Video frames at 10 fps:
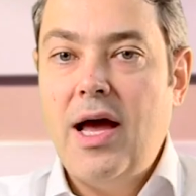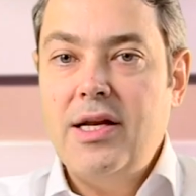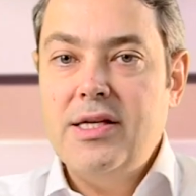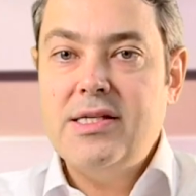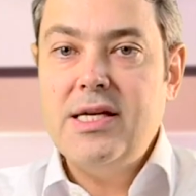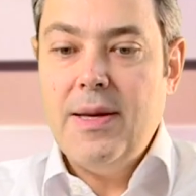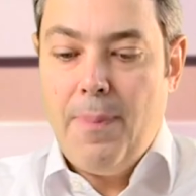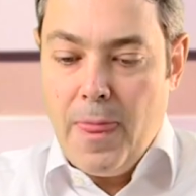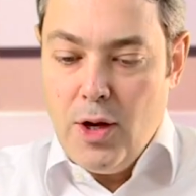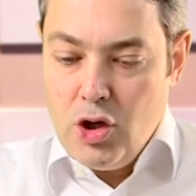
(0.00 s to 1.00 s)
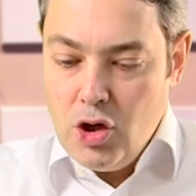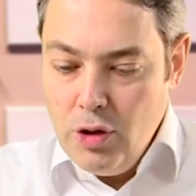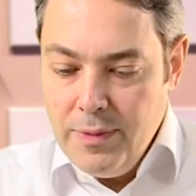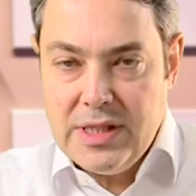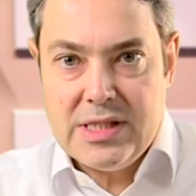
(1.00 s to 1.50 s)
And you see,
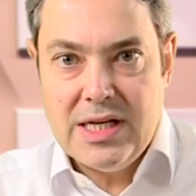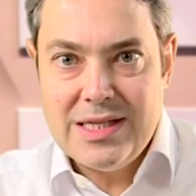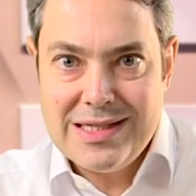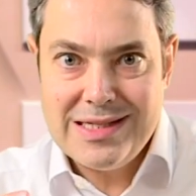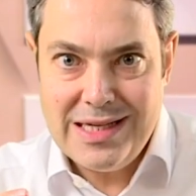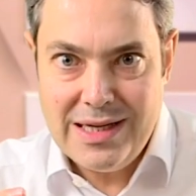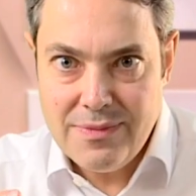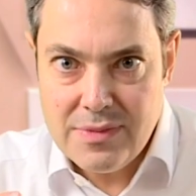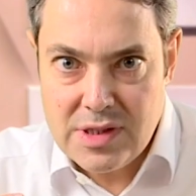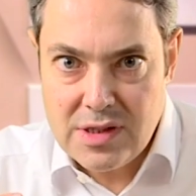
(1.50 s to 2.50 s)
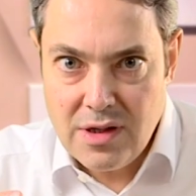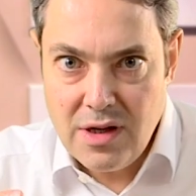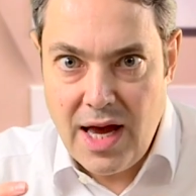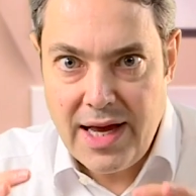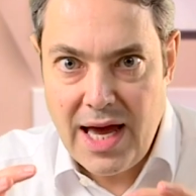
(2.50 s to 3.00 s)
humans, it seems,
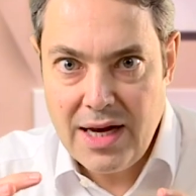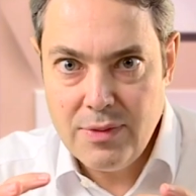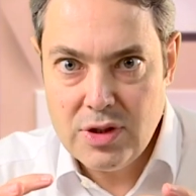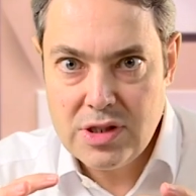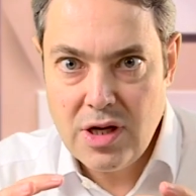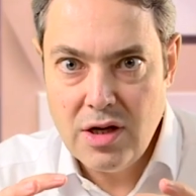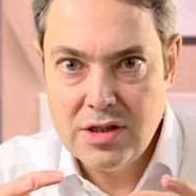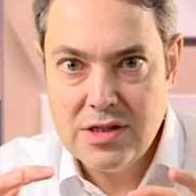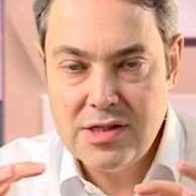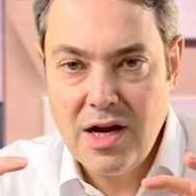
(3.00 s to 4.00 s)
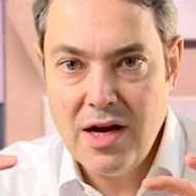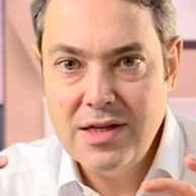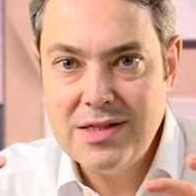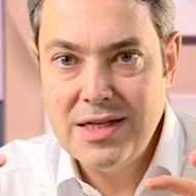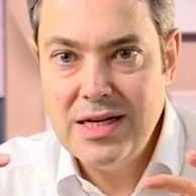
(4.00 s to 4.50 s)
like animals, are
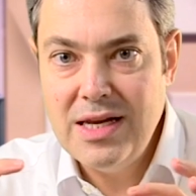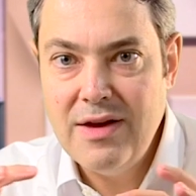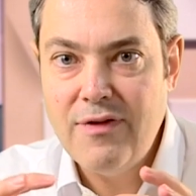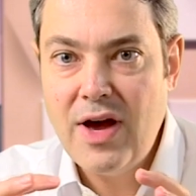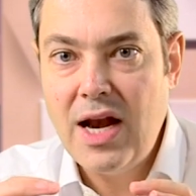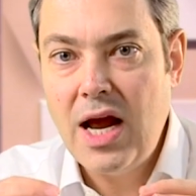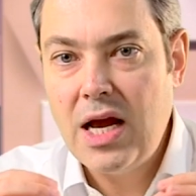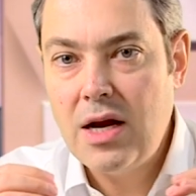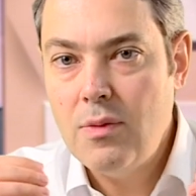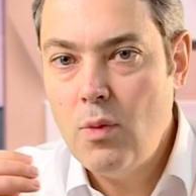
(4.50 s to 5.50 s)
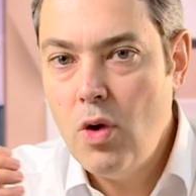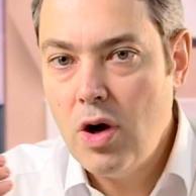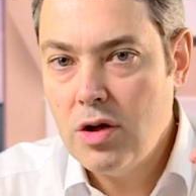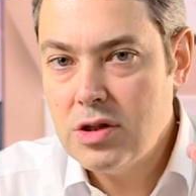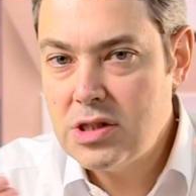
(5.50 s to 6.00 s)
designed to live and can
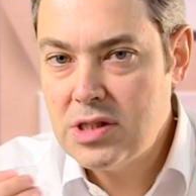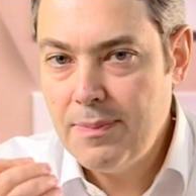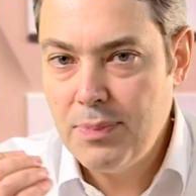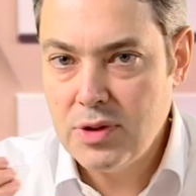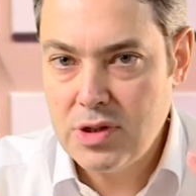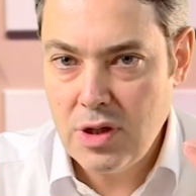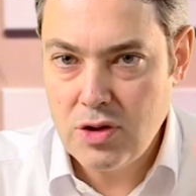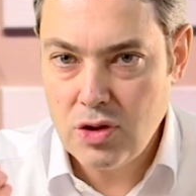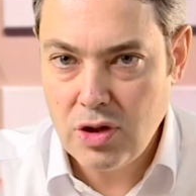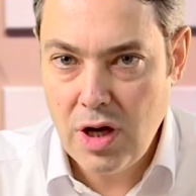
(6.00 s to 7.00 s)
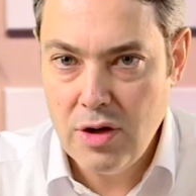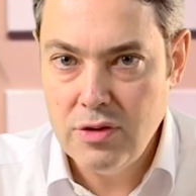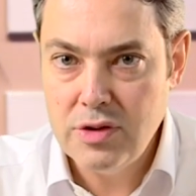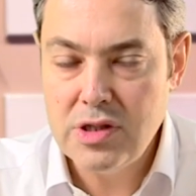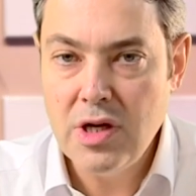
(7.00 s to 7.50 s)
work on simple social
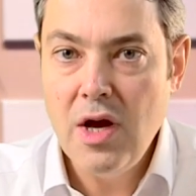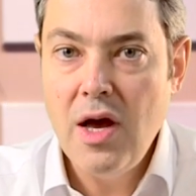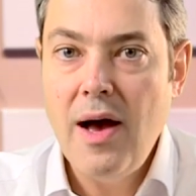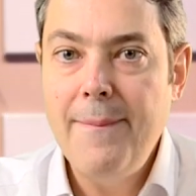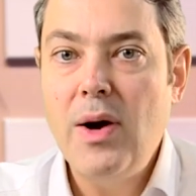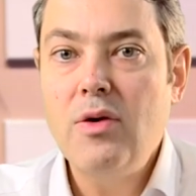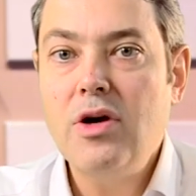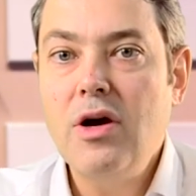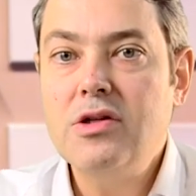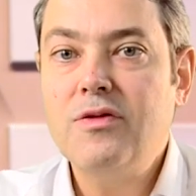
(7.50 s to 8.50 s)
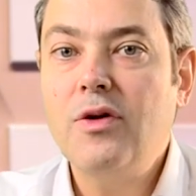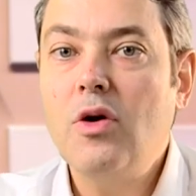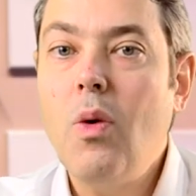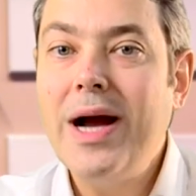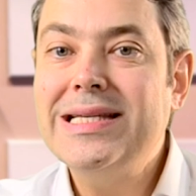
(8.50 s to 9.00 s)
codes and moral codes for
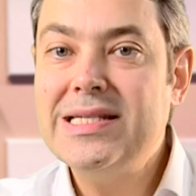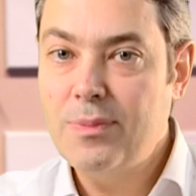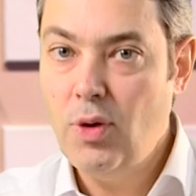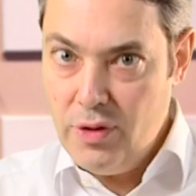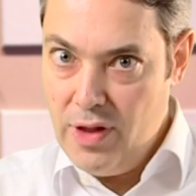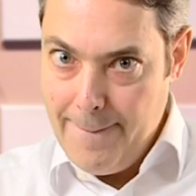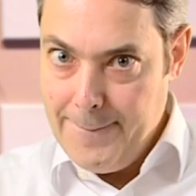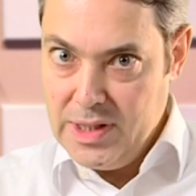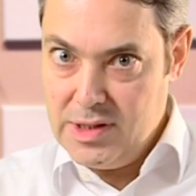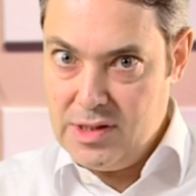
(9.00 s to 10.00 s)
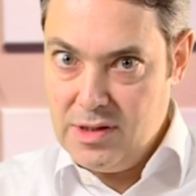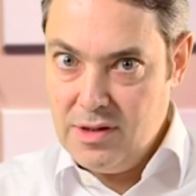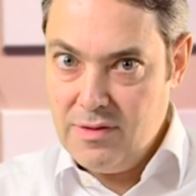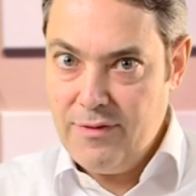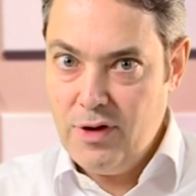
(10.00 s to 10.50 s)
quite small numbers.
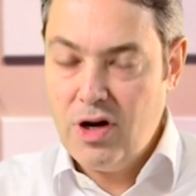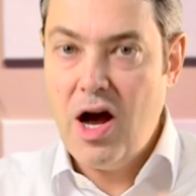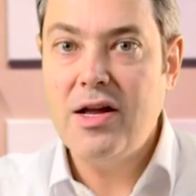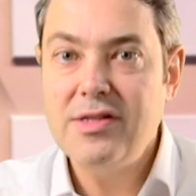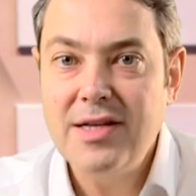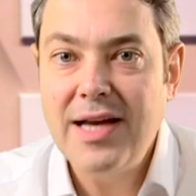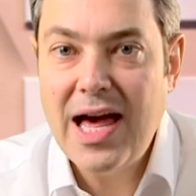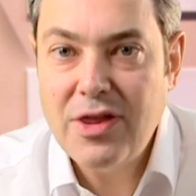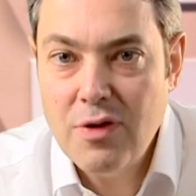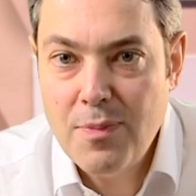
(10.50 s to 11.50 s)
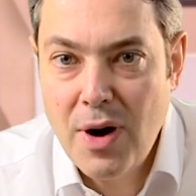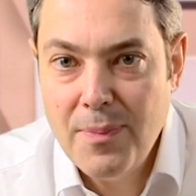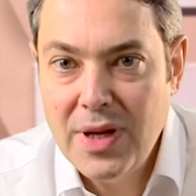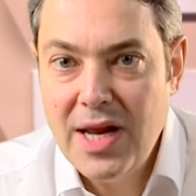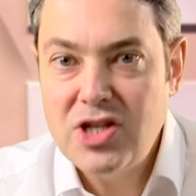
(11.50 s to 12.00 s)
Right? If you look at hunter-gatherer
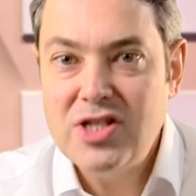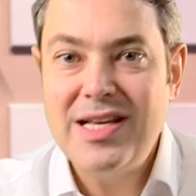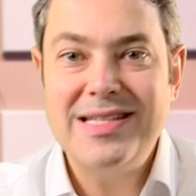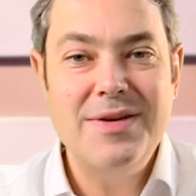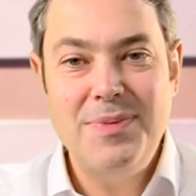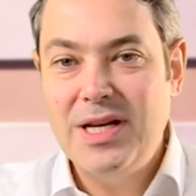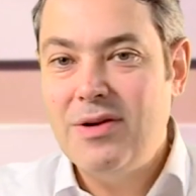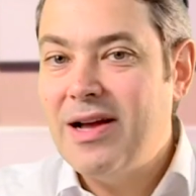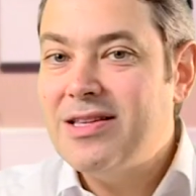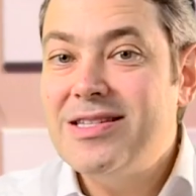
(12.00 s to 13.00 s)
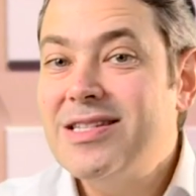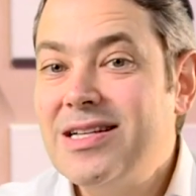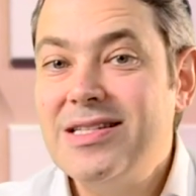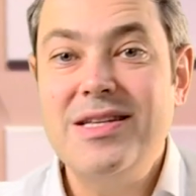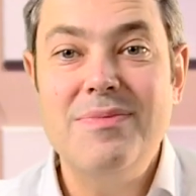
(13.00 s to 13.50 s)
populations, they're typically around
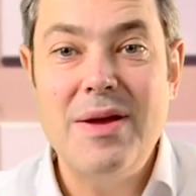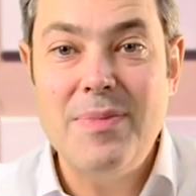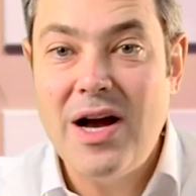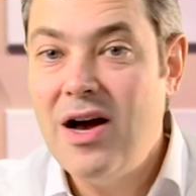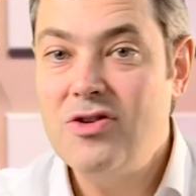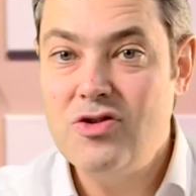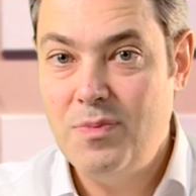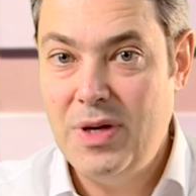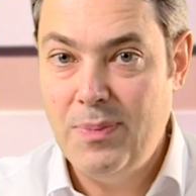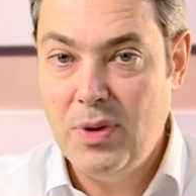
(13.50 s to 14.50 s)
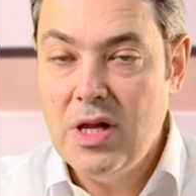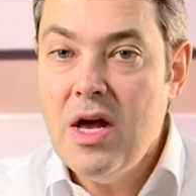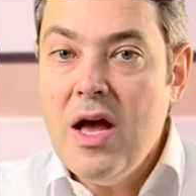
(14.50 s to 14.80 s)
60, maybe 100 people.